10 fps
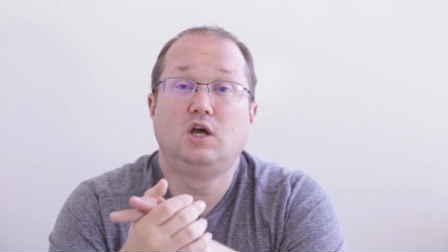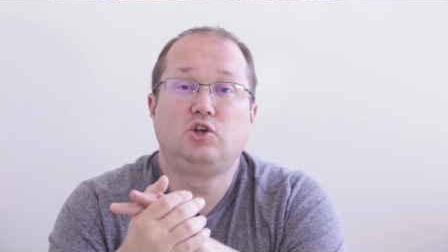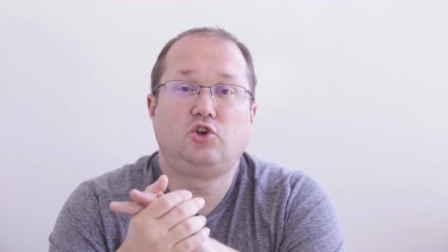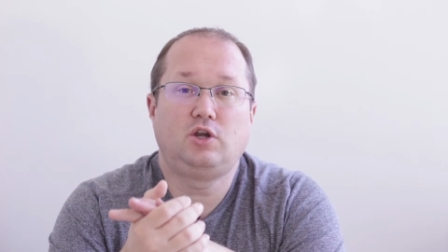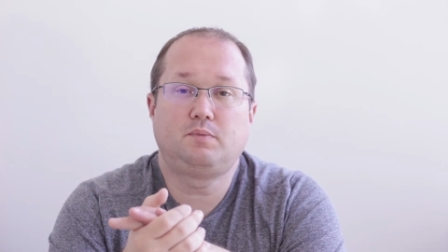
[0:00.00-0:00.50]

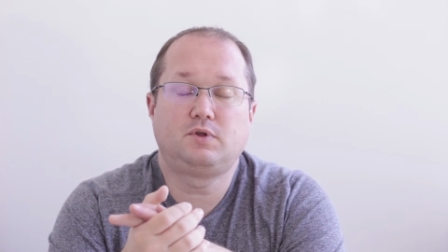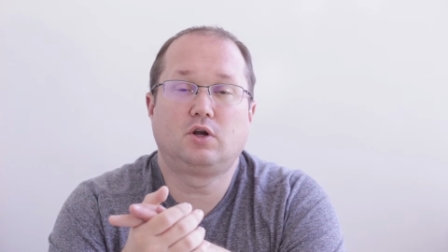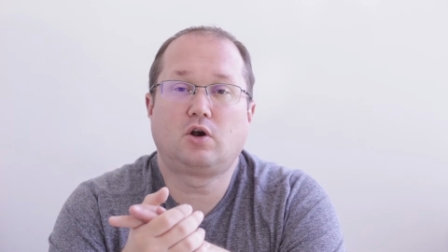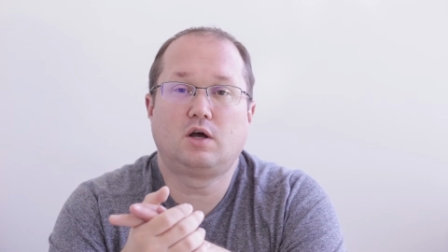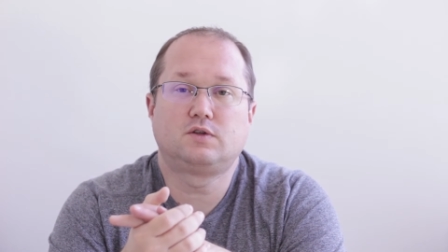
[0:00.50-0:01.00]
ships it
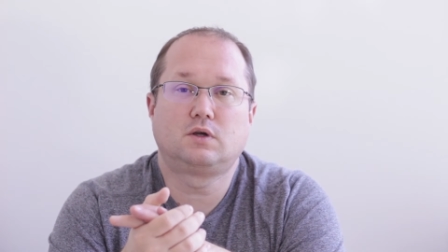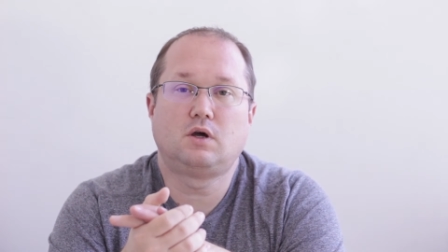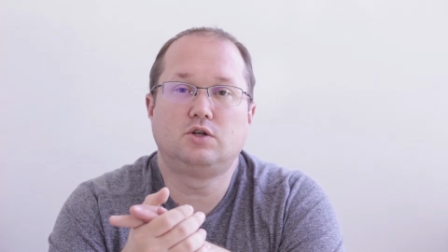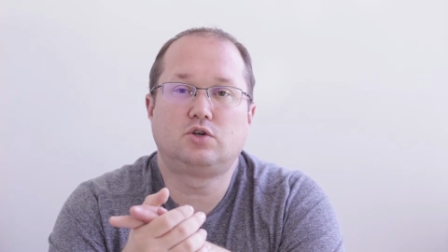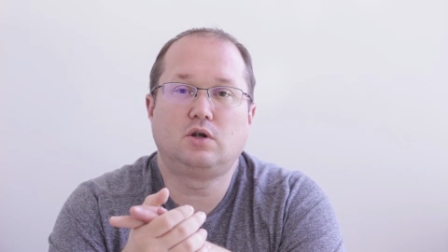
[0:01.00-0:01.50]
across the
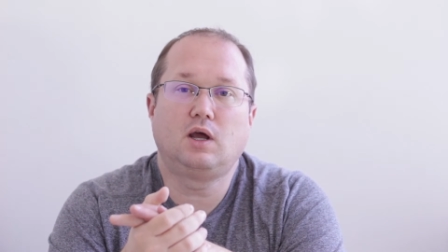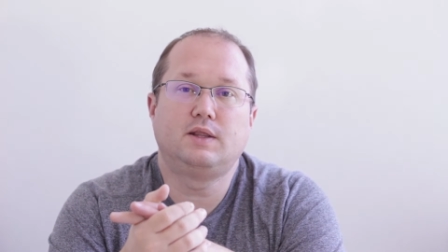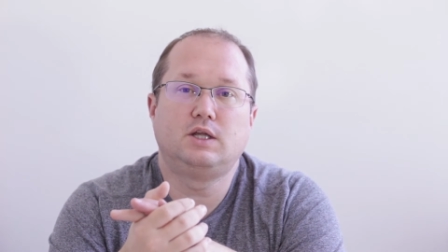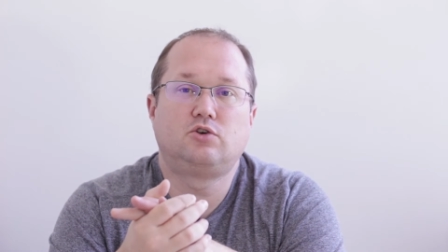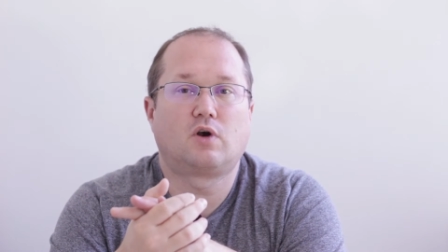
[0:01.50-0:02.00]
country,
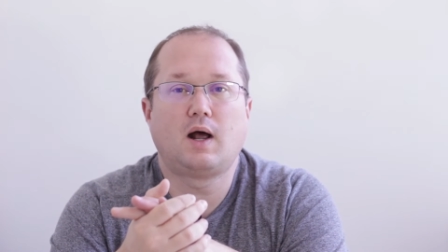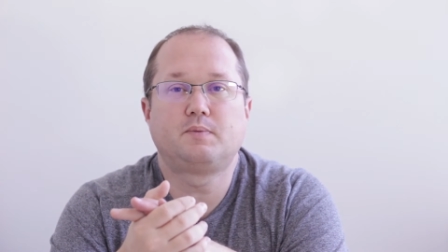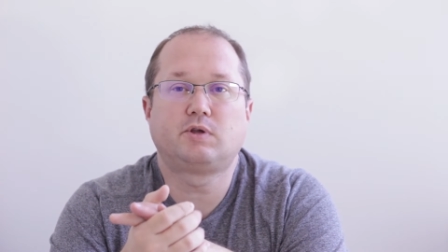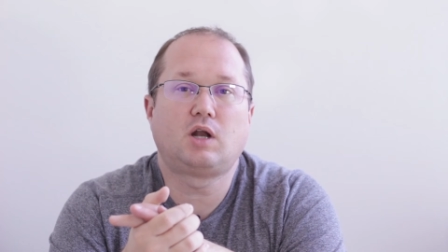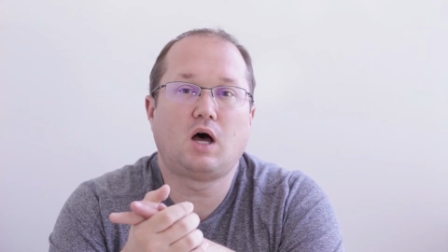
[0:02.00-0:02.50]
and then
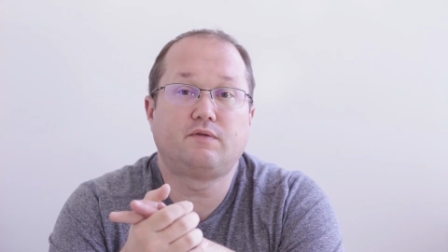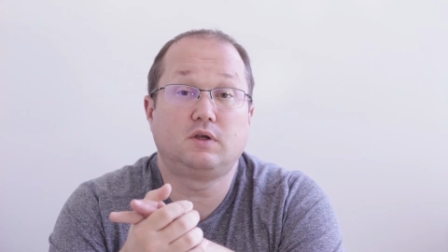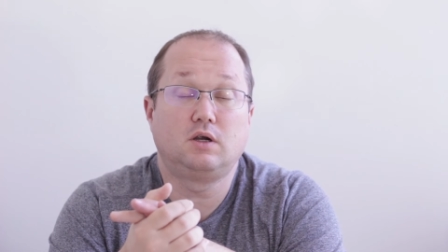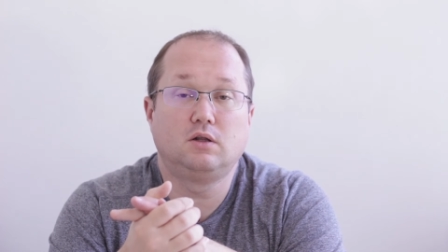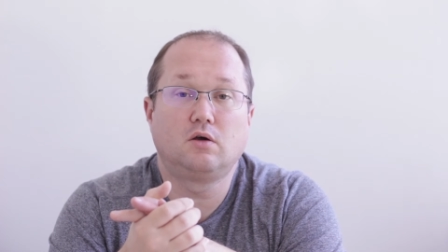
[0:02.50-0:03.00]
drops it off
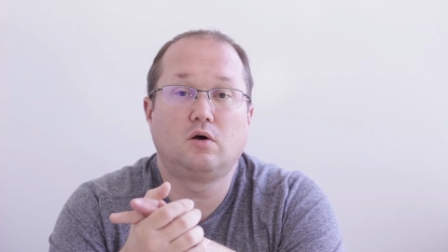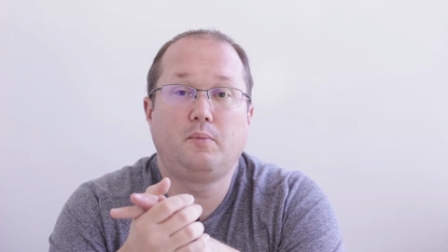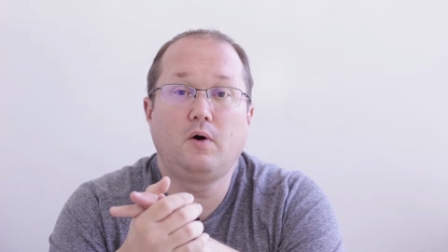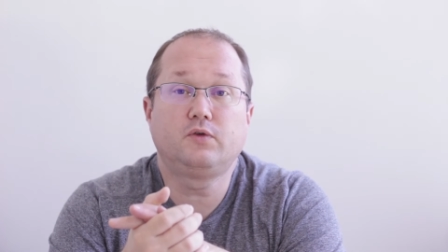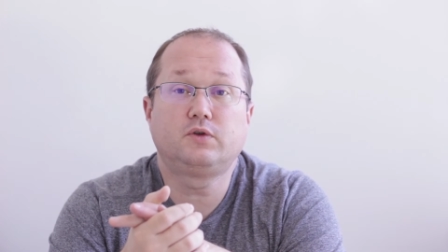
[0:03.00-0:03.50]
at your local
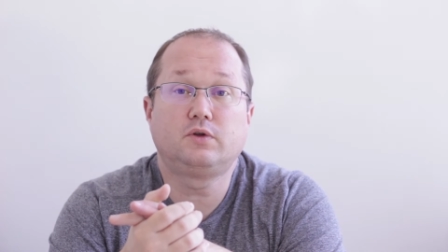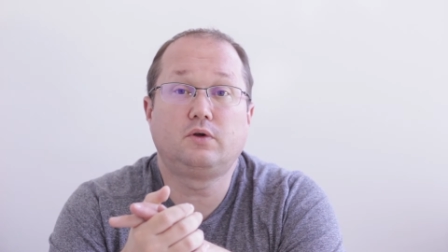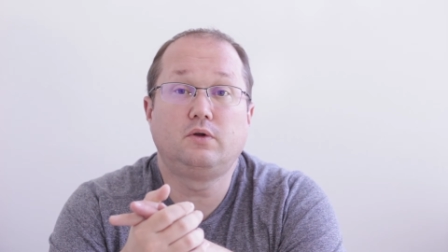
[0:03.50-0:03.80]
post